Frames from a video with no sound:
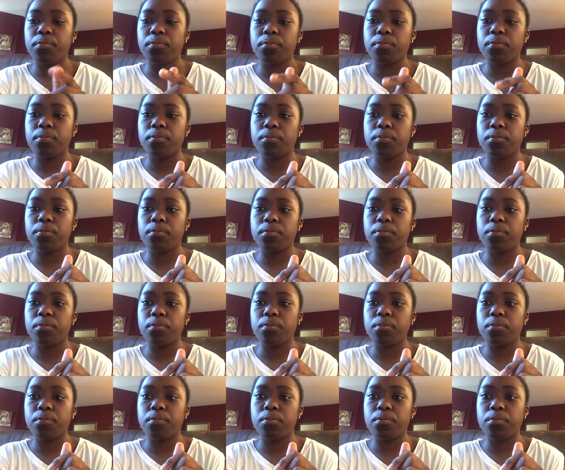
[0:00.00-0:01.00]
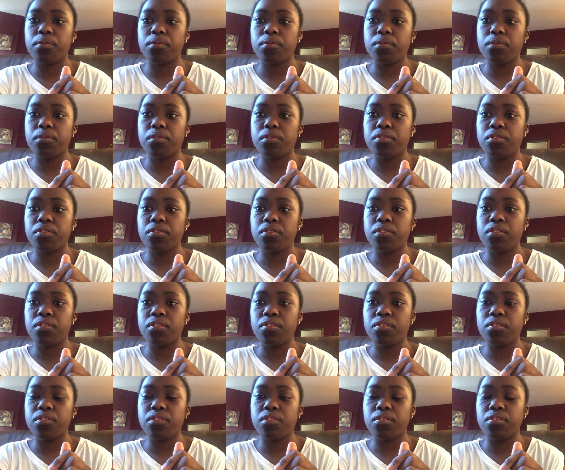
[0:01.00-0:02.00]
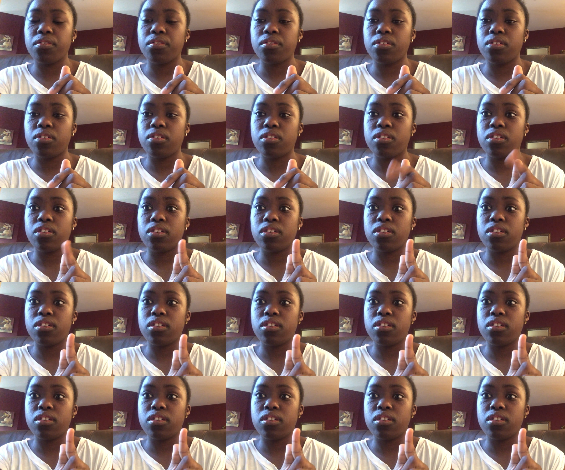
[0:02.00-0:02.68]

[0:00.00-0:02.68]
(no one is talking)